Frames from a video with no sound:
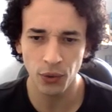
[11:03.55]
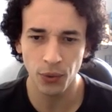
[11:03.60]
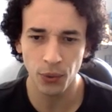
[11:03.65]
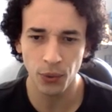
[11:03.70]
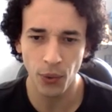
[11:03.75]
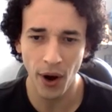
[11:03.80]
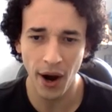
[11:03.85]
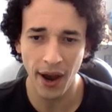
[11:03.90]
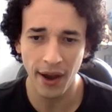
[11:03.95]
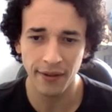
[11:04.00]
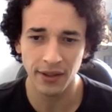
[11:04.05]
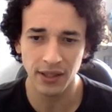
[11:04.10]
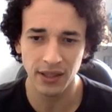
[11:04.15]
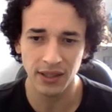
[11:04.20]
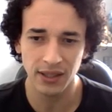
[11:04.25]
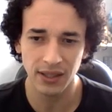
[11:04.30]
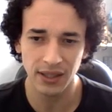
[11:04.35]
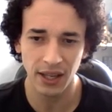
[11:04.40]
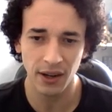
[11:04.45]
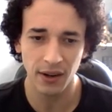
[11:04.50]
thrive
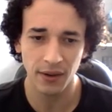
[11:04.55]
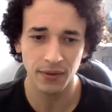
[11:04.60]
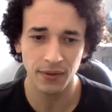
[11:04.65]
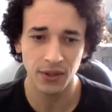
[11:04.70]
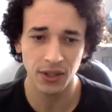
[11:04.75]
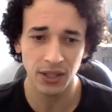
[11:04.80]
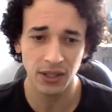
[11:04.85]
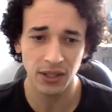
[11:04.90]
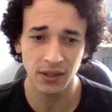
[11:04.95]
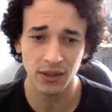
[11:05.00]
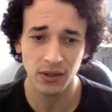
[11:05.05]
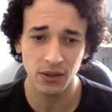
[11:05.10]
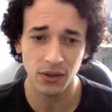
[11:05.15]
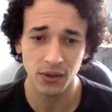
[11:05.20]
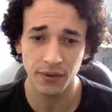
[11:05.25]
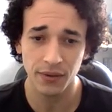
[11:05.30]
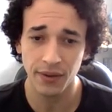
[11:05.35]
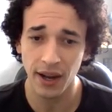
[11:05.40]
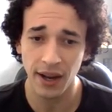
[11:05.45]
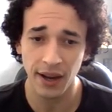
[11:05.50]
instead of just
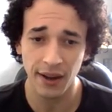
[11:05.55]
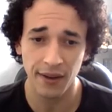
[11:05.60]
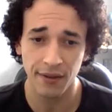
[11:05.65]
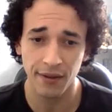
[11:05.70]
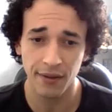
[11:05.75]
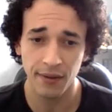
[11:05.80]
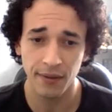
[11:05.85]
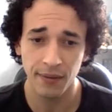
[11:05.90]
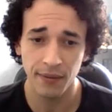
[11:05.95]
survive.